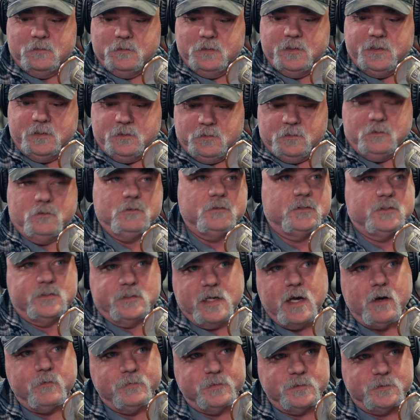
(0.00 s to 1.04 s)
and do
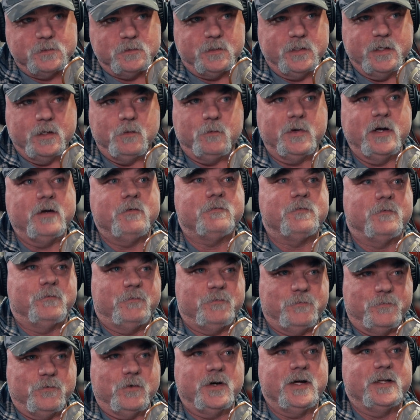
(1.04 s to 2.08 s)
selfishly away from
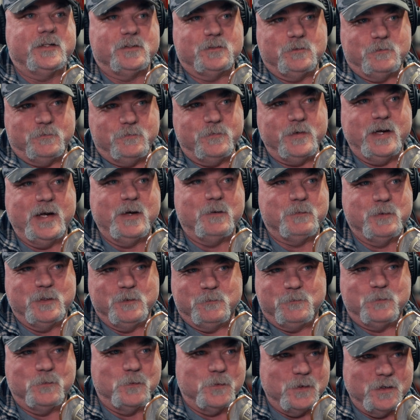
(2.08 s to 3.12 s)
friends and family
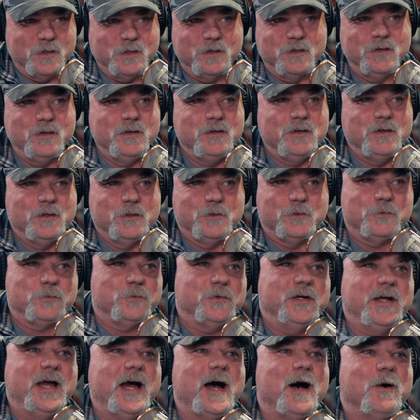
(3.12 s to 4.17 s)
for
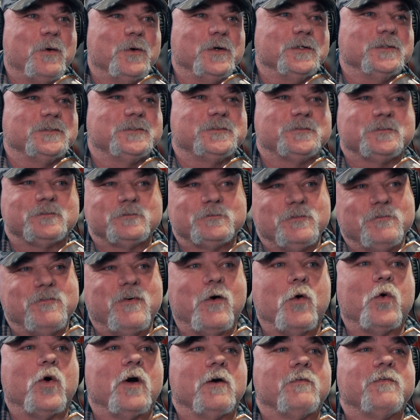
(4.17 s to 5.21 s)
three hours,
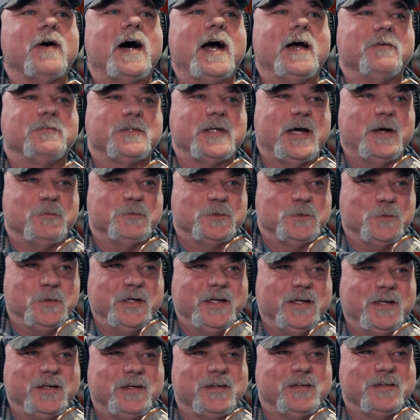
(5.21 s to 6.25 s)
four or five times a
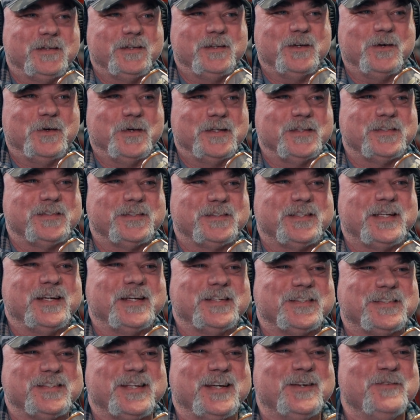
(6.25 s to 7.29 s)
week. You know, it's
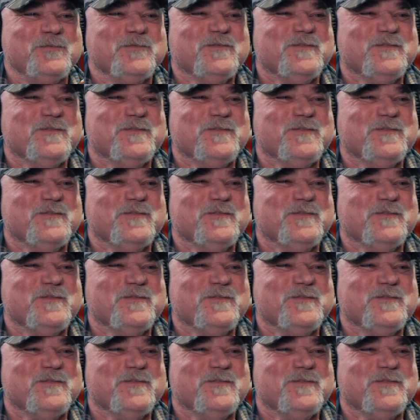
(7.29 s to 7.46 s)
just,